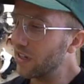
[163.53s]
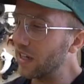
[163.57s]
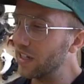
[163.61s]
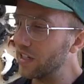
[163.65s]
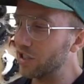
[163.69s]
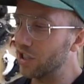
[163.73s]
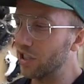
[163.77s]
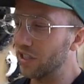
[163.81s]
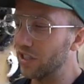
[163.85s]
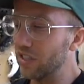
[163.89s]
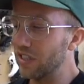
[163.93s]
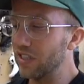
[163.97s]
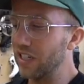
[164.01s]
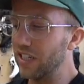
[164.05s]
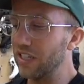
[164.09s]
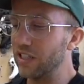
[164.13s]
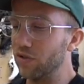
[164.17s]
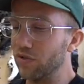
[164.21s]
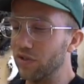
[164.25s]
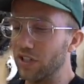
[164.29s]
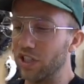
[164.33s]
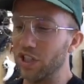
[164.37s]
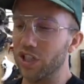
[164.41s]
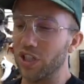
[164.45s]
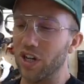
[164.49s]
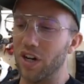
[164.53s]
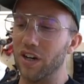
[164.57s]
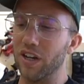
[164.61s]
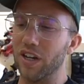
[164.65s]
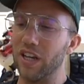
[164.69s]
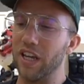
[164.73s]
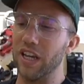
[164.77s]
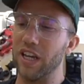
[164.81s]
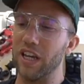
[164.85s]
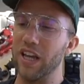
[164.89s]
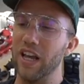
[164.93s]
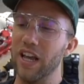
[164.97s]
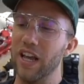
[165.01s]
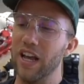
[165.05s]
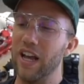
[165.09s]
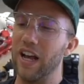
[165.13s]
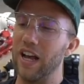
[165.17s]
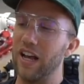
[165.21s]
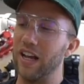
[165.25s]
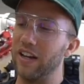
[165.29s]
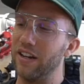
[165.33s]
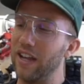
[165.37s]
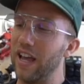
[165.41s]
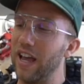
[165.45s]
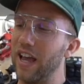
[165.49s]
As you can see, it's really chunky,
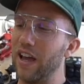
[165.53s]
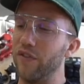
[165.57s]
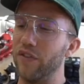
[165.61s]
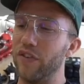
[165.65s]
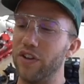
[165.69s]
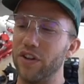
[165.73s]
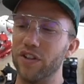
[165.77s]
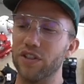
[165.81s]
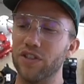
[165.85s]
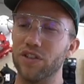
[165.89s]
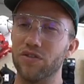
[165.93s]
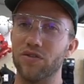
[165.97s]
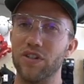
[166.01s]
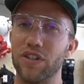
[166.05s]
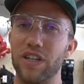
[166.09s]
and the heaviness